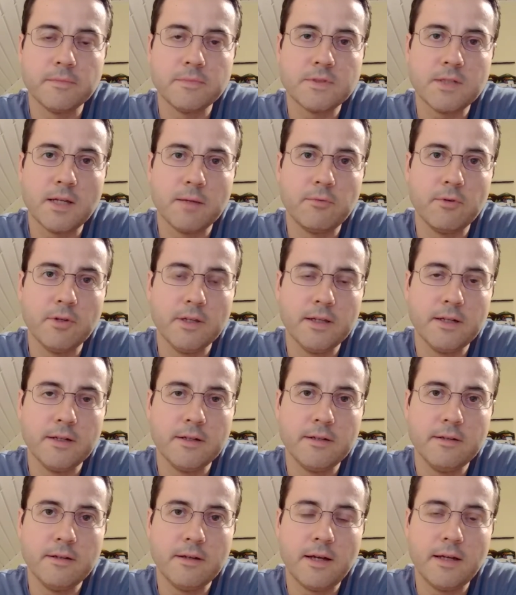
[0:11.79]
type
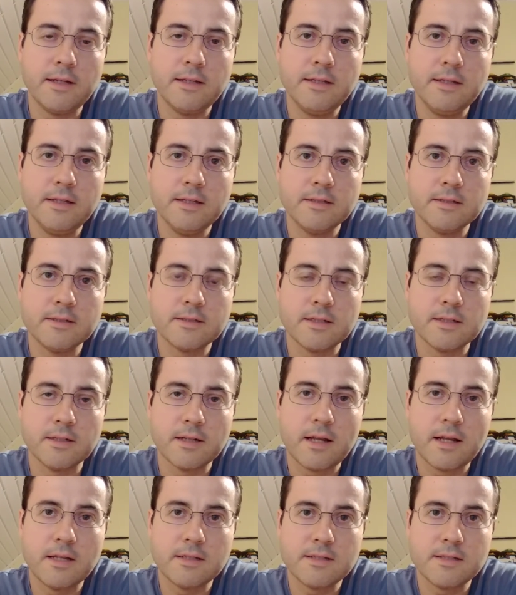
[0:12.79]
related ideas and
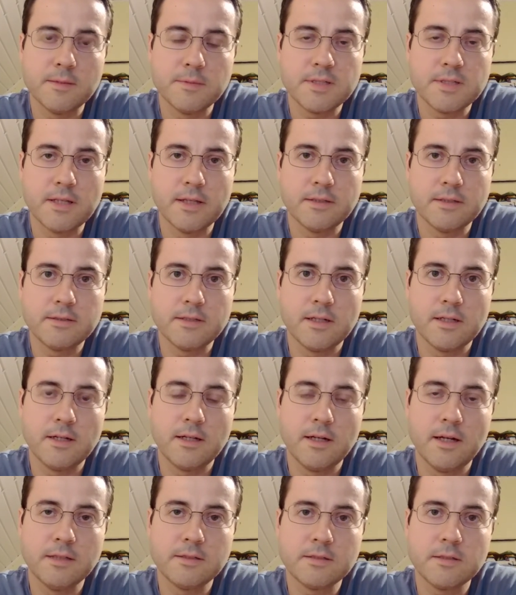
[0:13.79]
concepts that
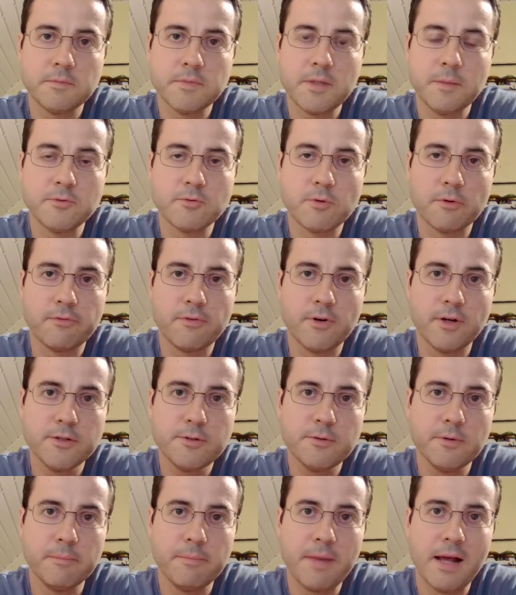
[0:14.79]
I sometimes refer
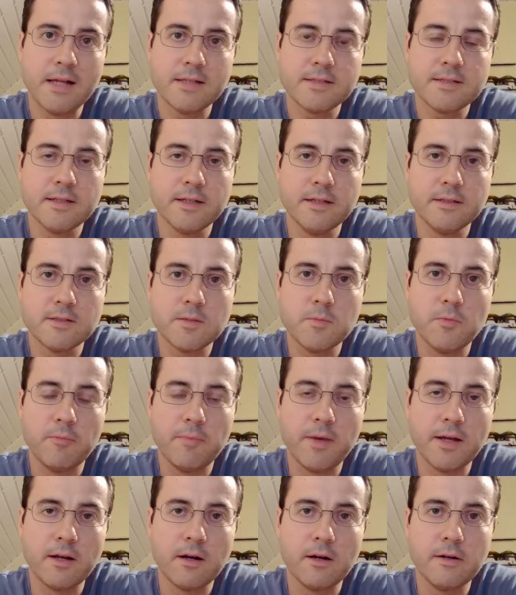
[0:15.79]
to in passing in some of
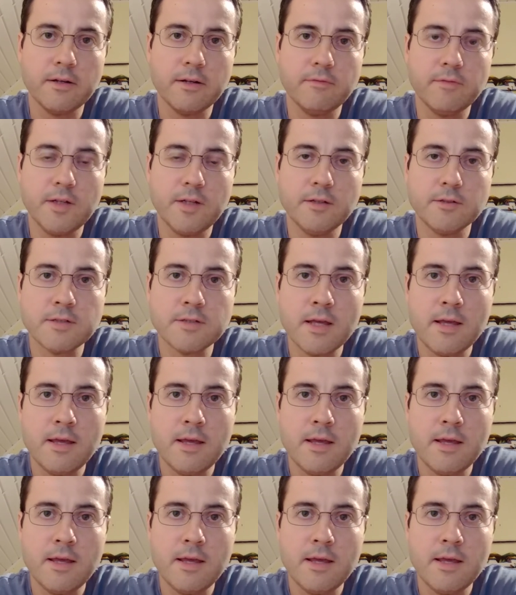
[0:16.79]
my gardening videos.